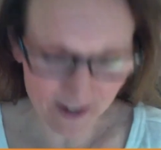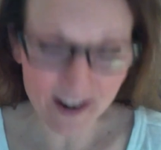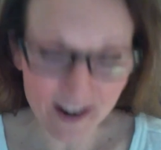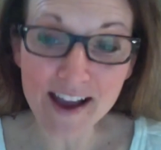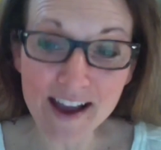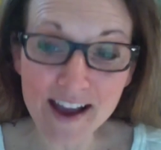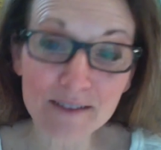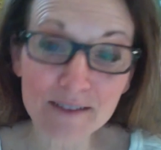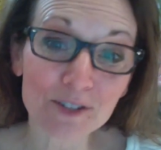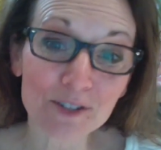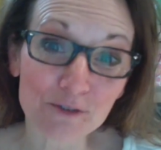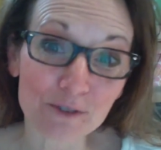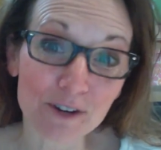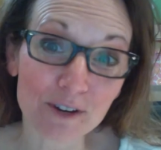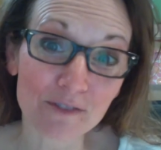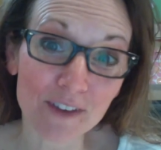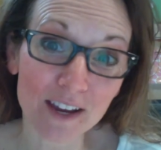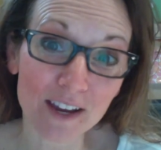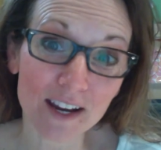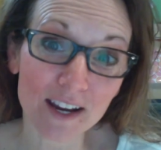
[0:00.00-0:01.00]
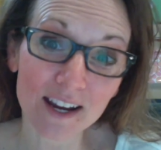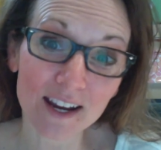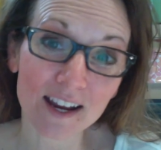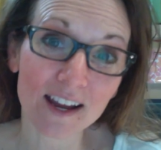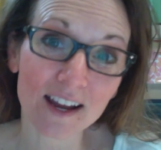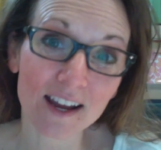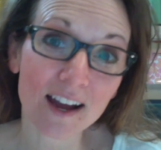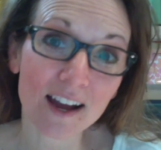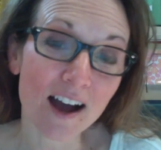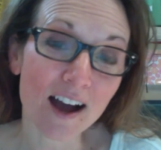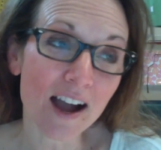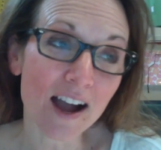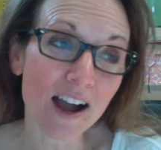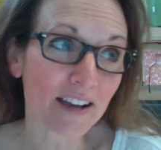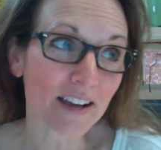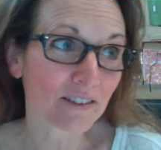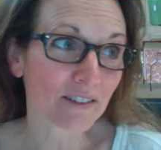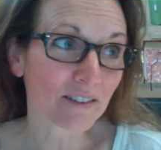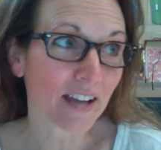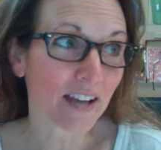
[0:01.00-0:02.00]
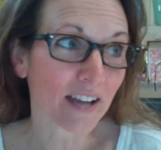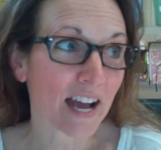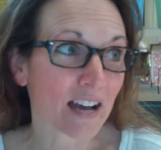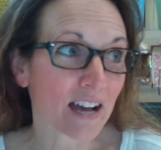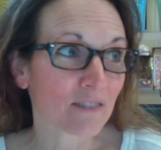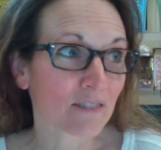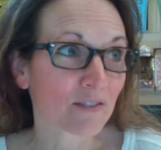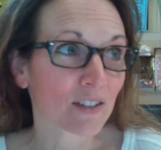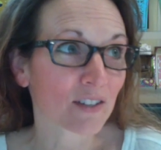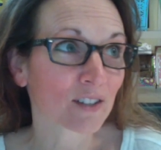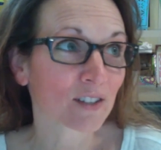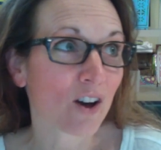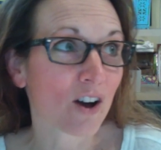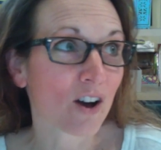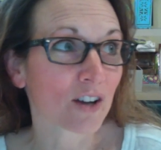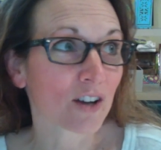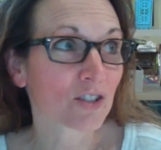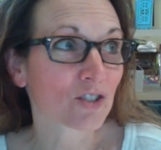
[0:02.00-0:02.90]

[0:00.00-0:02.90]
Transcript: I am terrific. I don't have a long,